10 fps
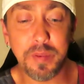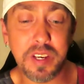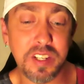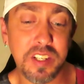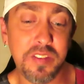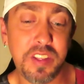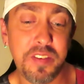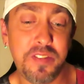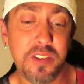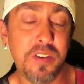Because if
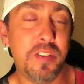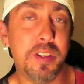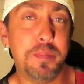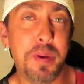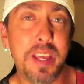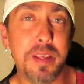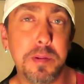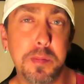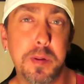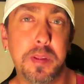they flew over the bay,
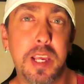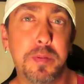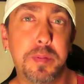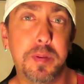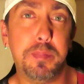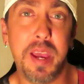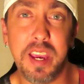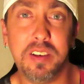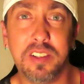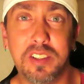they'd be they would be
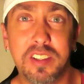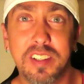bagels.